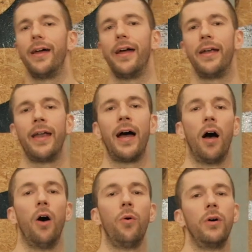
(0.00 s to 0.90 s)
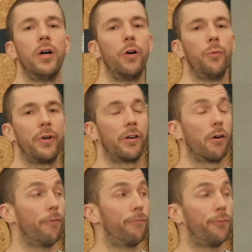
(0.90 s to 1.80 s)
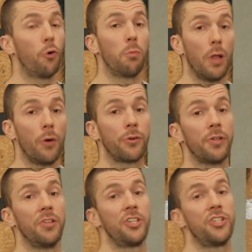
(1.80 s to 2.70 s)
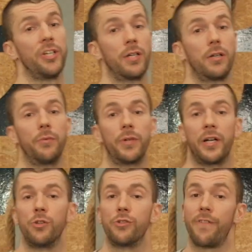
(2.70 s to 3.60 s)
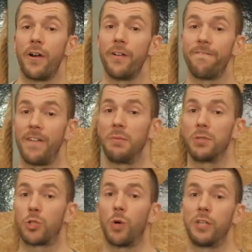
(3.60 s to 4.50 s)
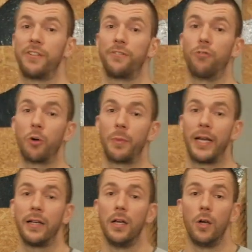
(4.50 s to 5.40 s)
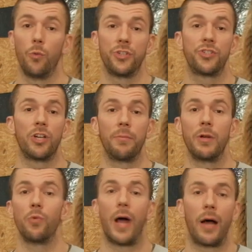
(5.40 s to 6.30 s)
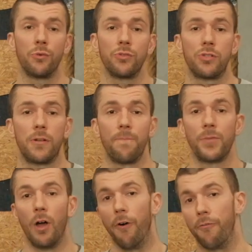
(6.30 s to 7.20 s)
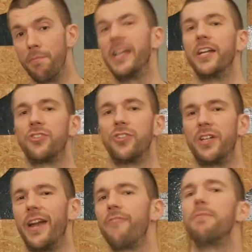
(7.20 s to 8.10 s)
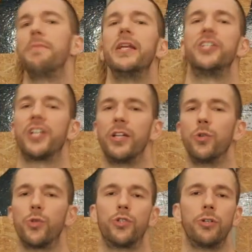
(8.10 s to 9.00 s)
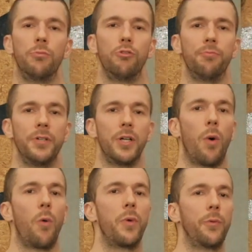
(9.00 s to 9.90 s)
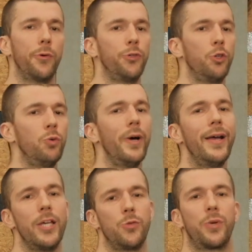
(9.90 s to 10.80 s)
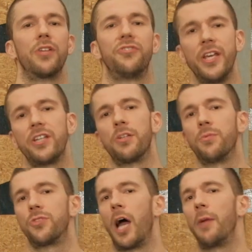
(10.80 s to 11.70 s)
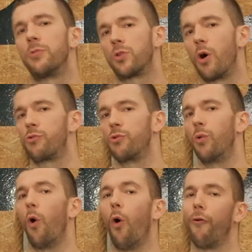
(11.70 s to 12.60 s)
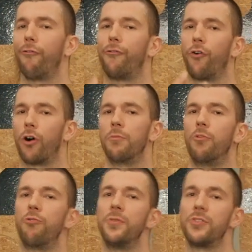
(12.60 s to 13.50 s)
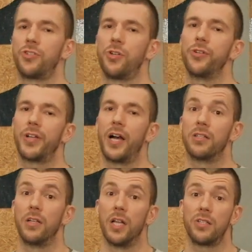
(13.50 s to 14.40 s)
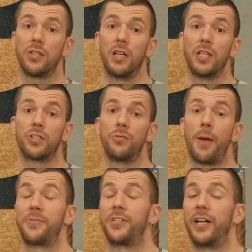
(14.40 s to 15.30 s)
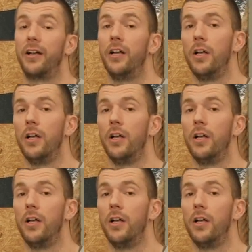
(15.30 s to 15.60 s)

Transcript: And now we're going to go full blown conditioning. We're going to use a very famous CrossFit format, which is going to be rounds of minutes. And in every minute, you're going to do a certain movement. Now, what we will do is we're going to take some time to go through all four movements and show you guys lots and lots of reps there.